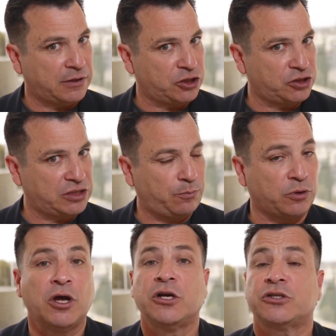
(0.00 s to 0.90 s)
Nice and
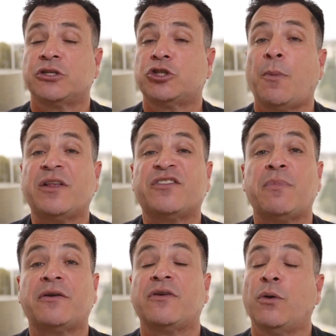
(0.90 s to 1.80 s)
simple. So the termite
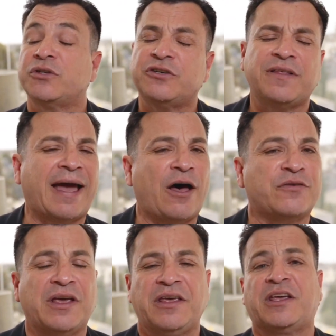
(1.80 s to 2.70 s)
inspector goes into the house.